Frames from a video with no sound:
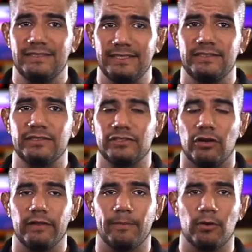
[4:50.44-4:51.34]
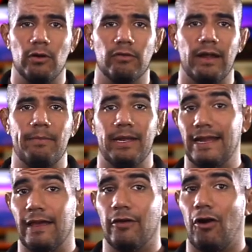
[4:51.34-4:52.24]
since the start of the program, and
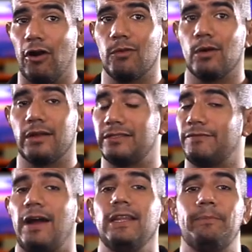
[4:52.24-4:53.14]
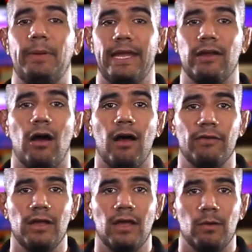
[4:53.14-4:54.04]
now the hard work is finally paying
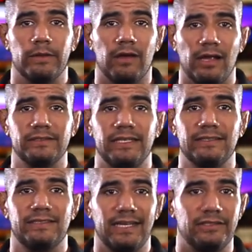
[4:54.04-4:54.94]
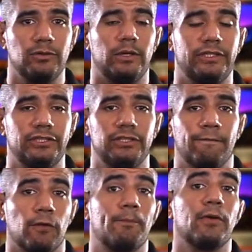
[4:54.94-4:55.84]
off, with Hosking set to audition
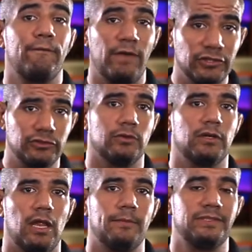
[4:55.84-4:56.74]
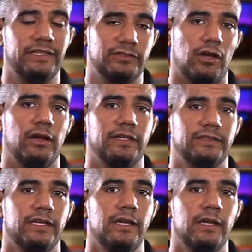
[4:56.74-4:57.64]
for professional clubs this
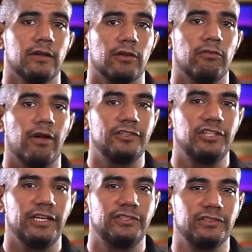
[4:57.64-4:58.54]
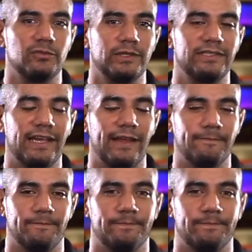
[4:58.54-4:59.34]
August. Congratulations once again.